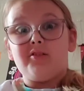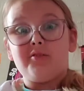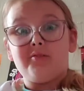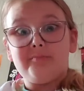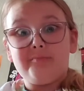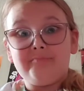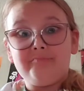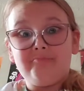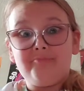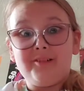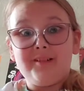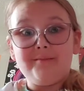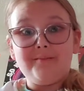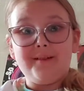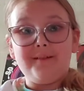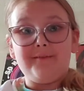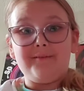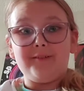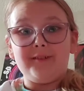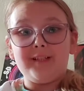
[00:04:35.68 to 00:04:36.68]
One of my
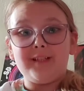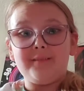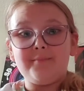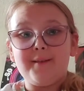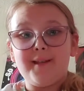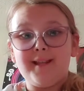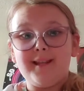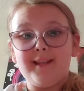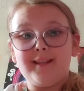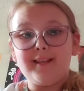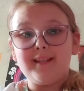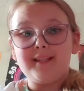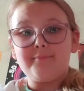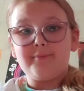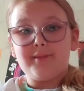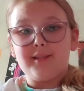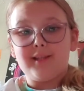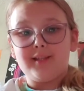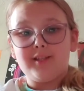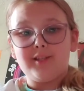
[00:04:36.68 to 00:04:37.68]
friends painted this,
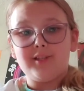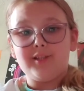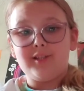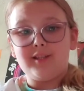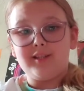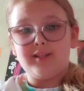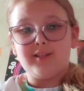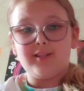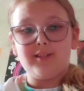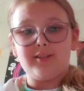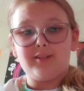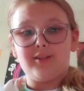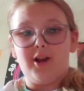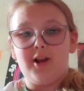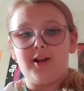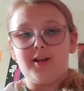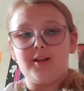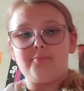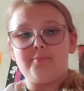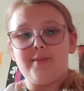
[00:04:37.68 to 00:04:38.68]
but it
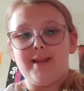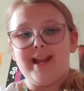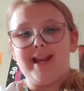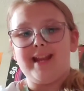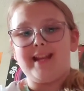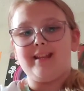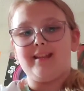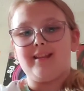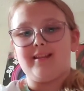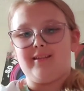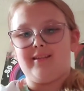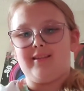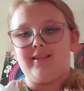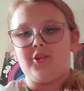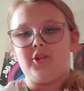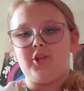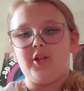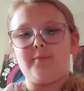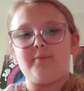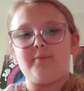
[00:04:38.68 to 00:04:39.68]
started the chip